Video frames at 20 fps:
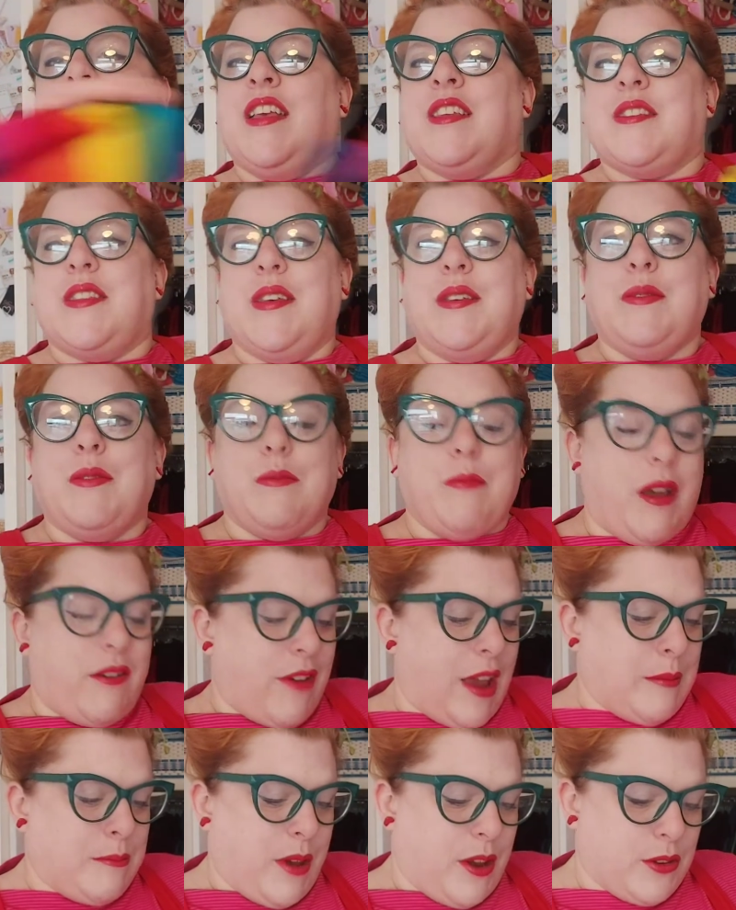So this was my
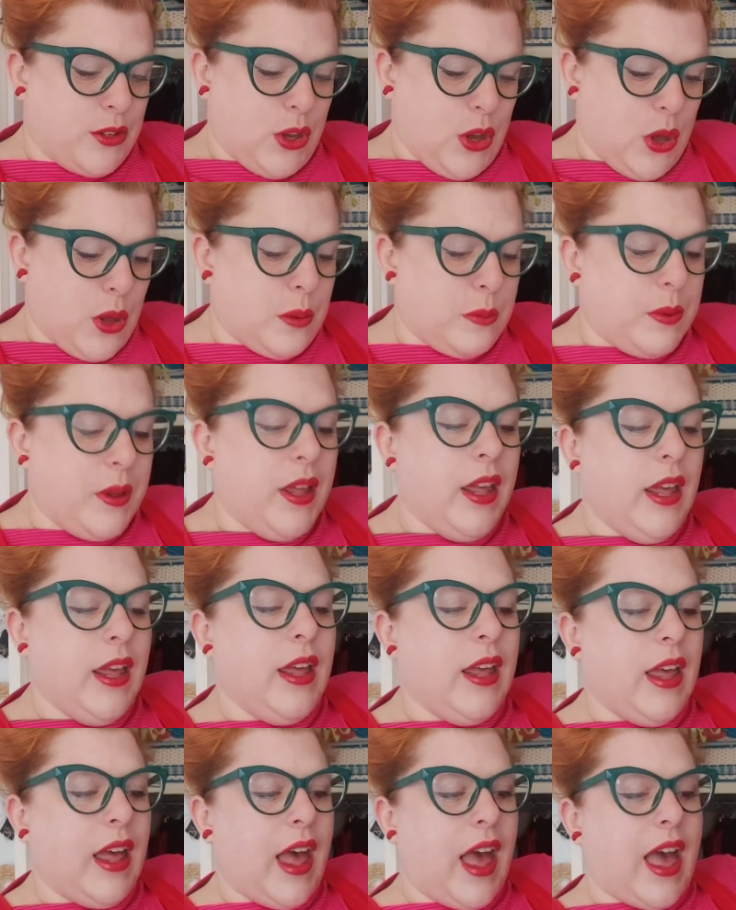rainbow top,
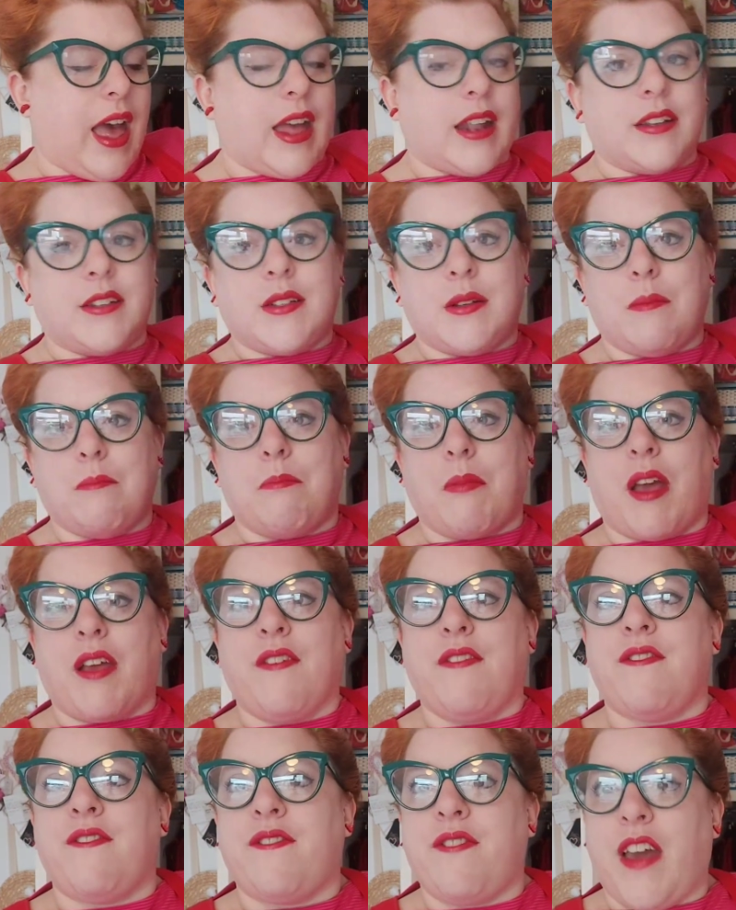and my
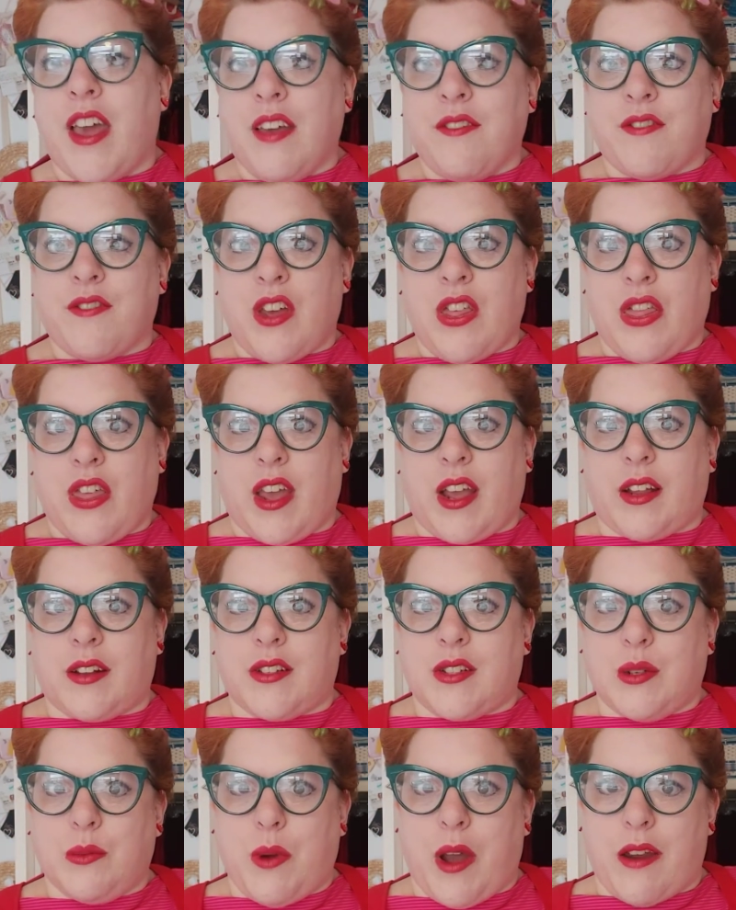favourite thing
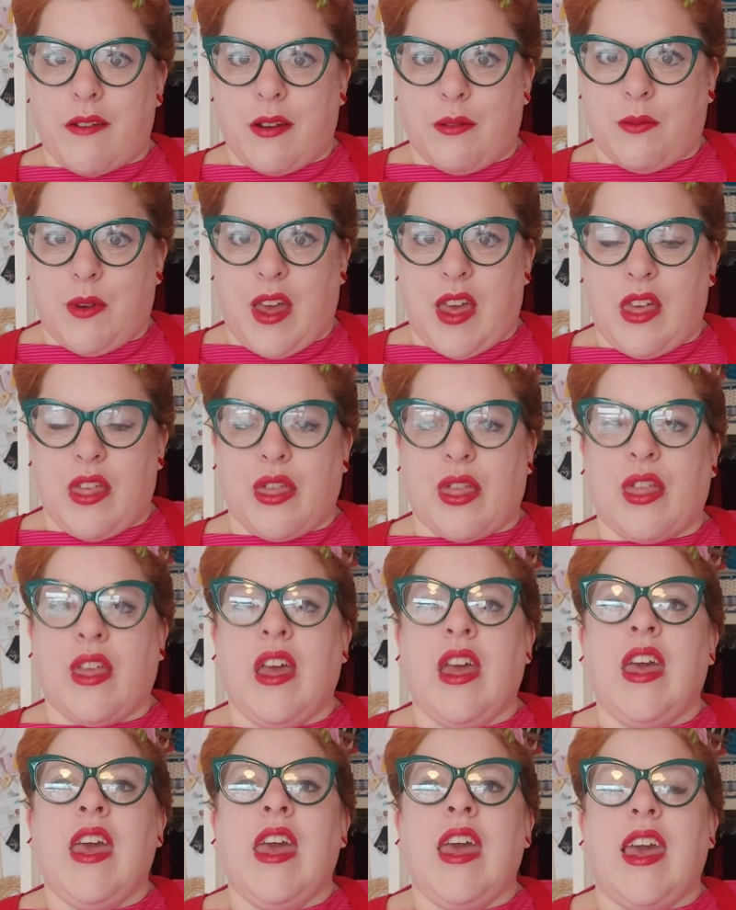to wear it with
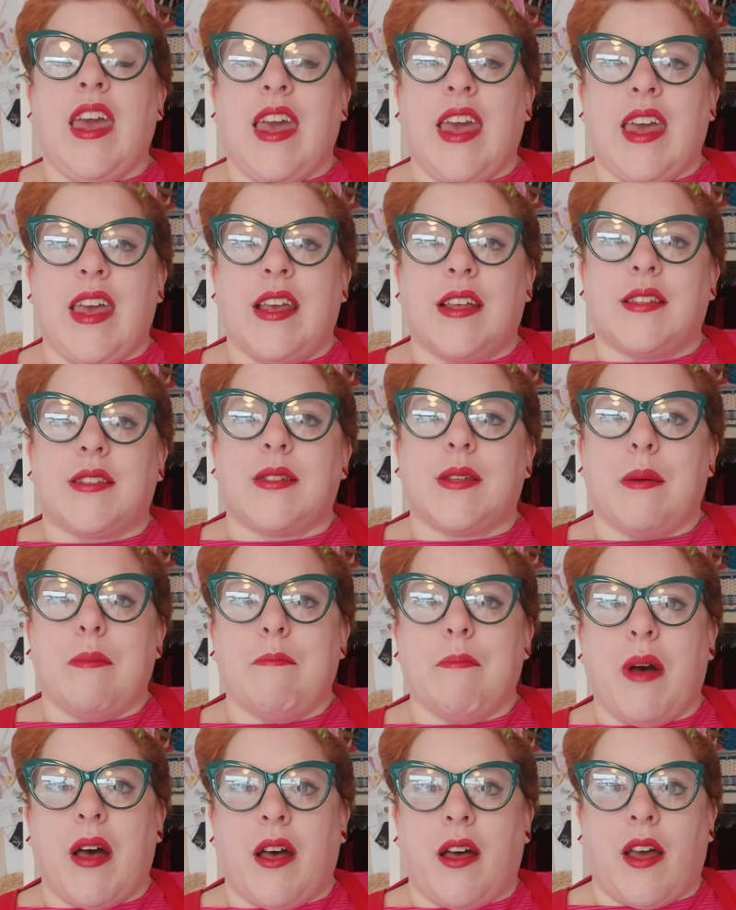is
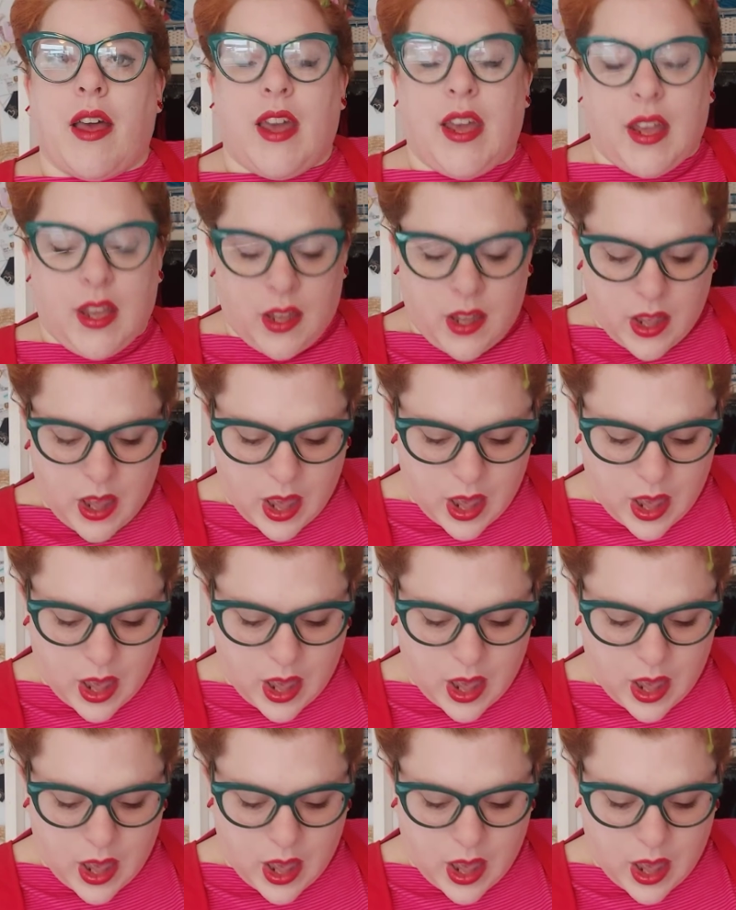my